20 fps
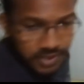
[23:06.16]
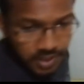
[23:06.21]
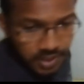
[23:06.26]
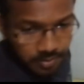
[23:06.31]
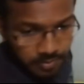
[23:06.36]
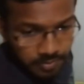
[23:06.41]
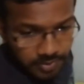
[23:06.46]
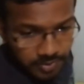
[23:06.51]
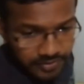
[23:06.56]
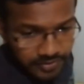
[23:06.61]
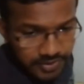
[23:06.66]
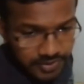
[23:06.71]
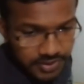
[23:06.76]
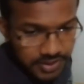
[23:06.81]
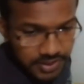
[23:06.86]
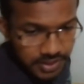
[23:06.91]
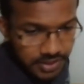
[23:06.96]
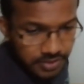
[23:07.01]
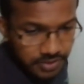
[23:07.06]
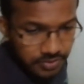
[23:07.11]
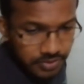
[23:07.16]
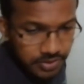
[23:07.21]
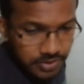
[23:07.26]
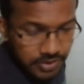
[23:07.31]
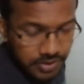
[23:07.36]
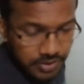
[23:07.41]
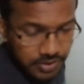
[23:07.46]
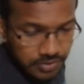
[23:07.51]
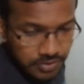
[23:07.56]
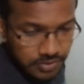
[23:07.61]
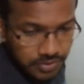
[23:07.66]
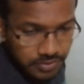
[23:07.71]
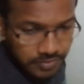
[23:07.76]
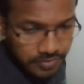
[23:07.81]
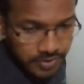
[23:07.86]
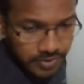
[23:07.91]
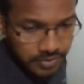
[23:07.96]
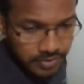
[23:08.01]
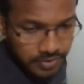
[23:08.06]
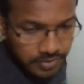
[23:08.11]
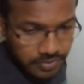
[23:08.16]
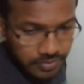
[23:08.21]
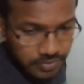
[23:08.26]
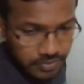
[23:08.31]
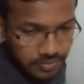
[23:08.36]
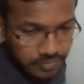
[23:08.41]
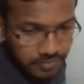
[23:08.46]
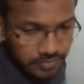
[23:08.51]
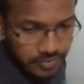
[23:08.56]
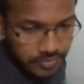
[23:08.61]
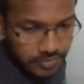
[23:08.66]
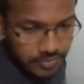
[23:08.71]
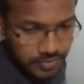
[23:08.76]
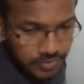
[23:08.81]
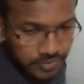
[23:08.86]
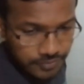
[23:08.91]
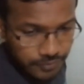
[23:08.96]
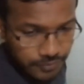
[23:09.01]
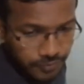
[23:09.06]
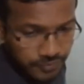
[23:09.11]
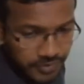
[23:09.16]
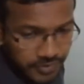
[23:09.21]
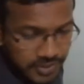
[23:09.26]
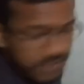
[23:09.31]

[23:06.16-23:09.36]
number was in neutral 1, 2, 3, 4, 5,